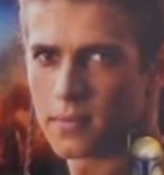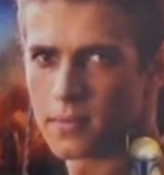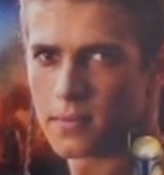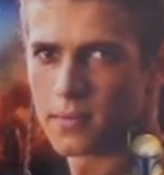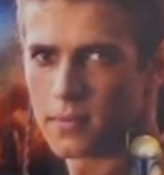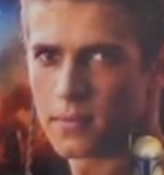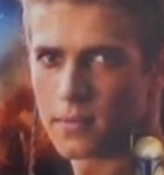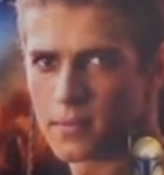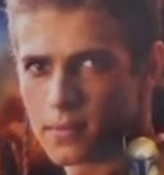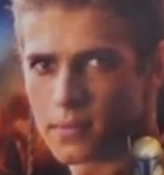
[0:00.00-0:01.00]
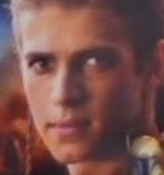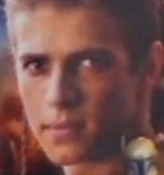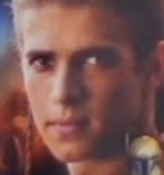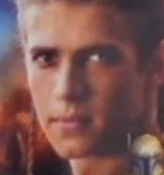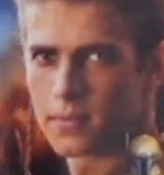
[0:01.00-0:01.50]

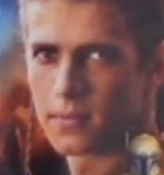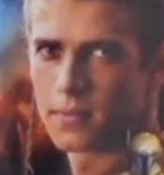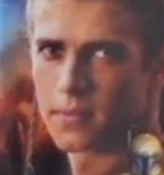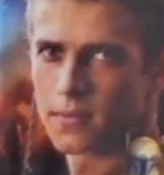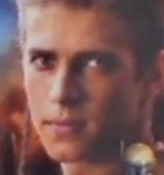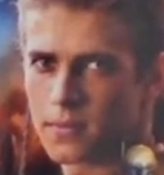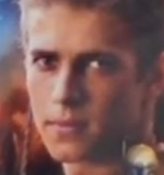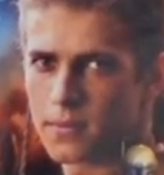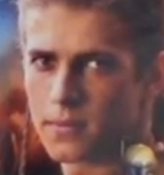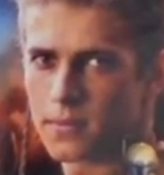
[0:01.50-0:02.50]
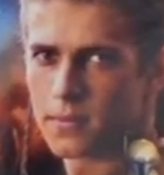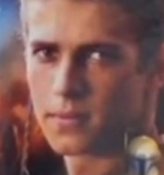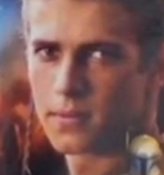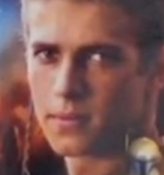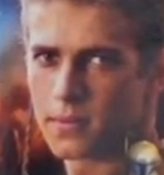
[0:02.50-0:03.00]

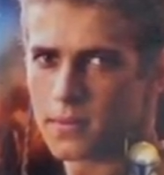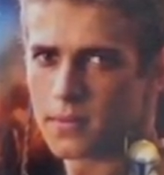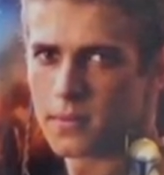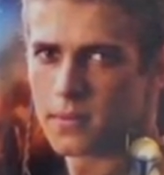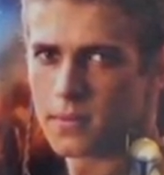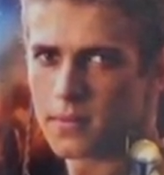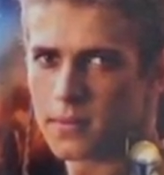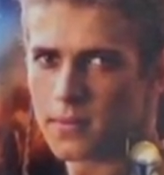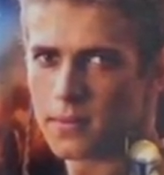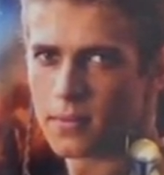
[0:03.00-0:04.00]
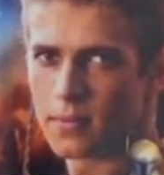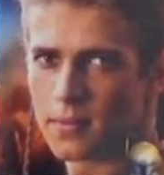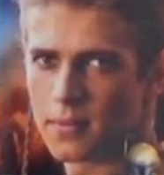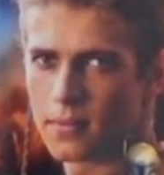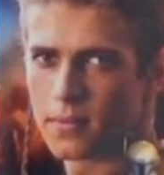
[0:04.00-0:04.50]

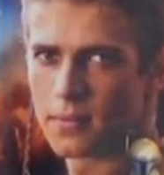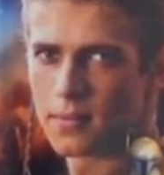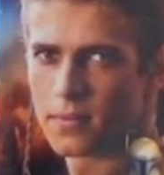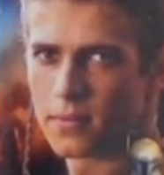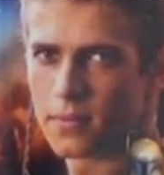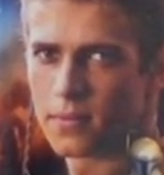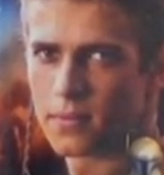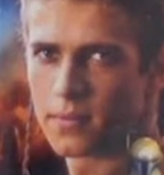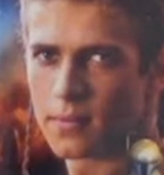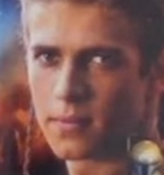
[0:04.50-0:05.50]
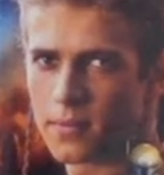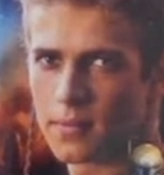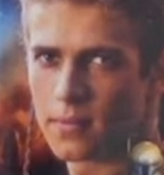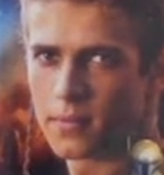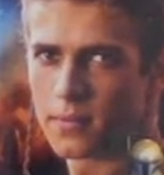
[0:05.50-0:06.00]

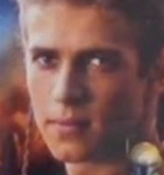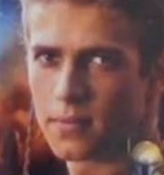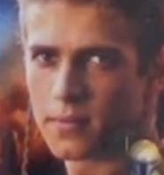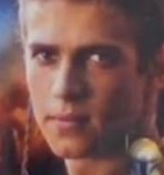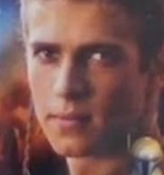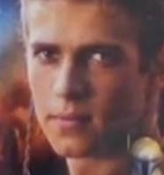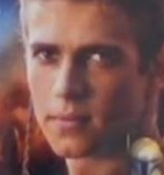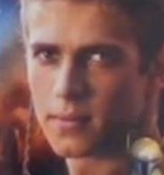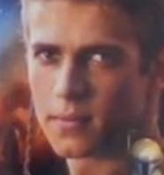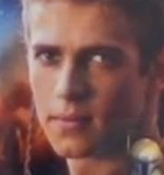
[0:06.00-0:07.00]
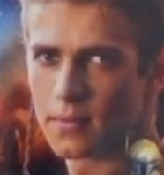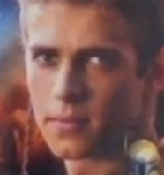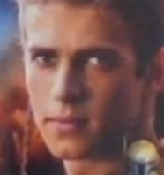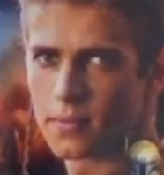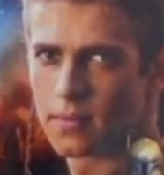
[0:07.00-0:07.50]

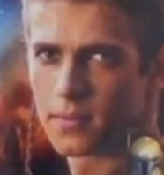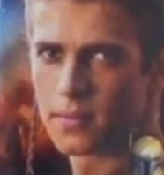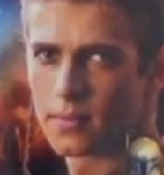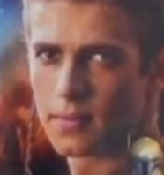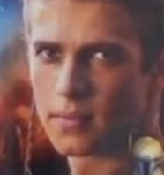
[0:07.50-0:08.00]
No words are spoken by the person on screen.